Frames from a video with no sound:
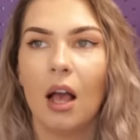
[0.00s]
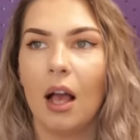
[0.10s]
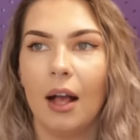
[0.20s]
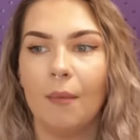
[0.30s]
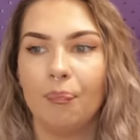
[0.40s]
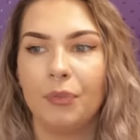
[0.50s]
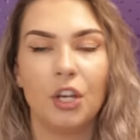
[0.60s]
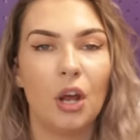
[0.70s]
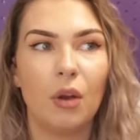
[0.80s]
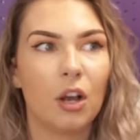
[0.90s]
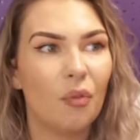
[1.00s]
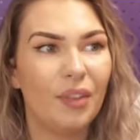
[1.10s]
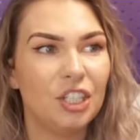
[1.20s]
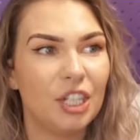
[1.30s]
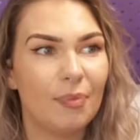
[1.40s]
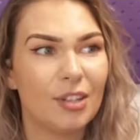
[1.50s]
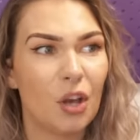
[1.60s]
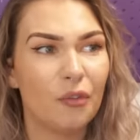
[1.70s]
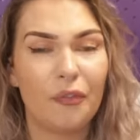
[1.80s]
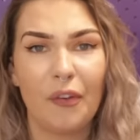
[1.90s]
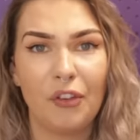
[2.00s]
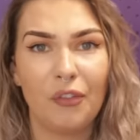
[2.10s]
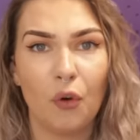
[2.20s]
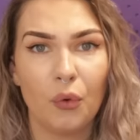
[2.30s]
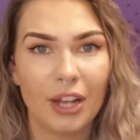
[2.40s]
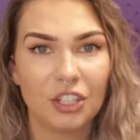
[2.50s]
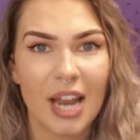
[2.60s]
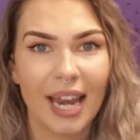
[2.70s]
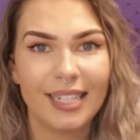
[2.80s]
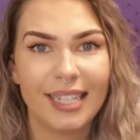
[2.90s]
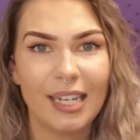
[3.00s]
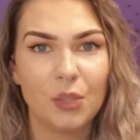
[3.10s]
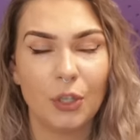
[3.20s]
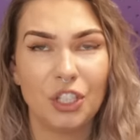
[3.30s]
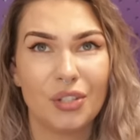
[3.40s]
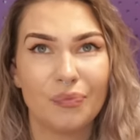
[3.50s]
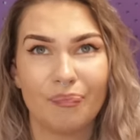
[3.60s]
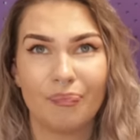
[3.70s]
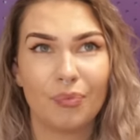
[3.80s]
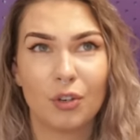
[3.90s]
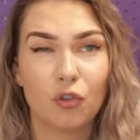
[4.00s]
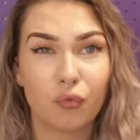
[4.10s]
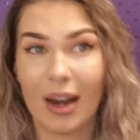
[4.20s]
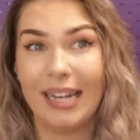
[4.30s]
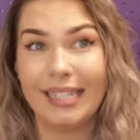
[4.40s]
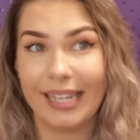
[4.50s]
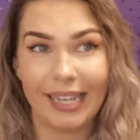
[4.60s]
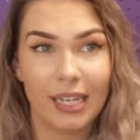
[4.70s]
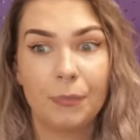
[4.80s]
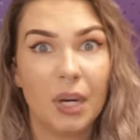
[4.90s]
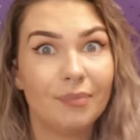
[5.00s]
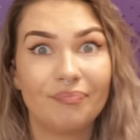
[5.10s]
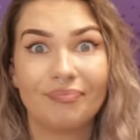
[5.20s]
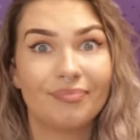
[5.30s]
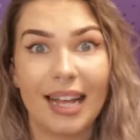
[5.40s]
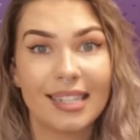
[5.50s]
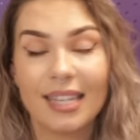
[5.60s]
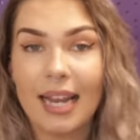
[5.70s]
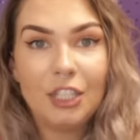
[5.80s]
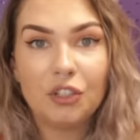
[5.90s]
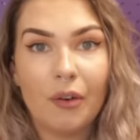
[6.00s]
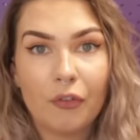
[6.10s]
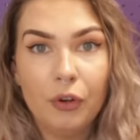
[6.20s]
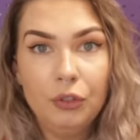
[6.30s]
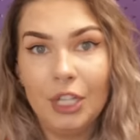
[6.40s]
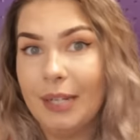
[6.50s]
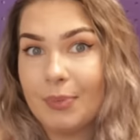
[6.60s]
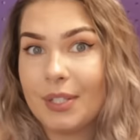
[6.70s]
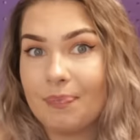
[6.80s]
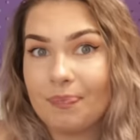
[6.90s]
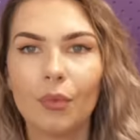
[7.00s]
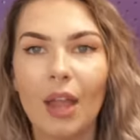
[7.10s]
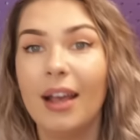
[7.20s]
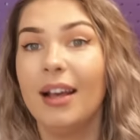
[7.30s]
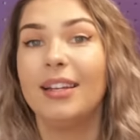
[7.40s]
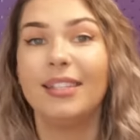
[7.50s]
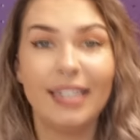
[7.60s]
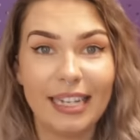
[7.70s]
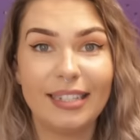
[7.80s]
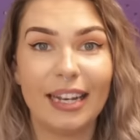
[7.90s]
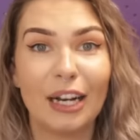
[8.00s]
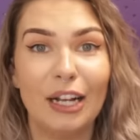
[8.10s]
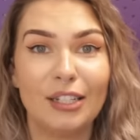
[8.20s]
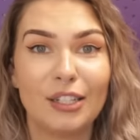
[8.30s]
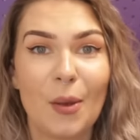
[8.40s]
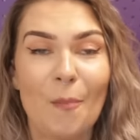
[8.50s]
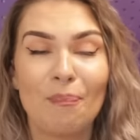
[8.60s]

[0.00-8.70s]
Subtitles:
You know, like on this ship, there's over 54 nationalities, which is crazy. But that's the nature of cruise ships. Seasickness.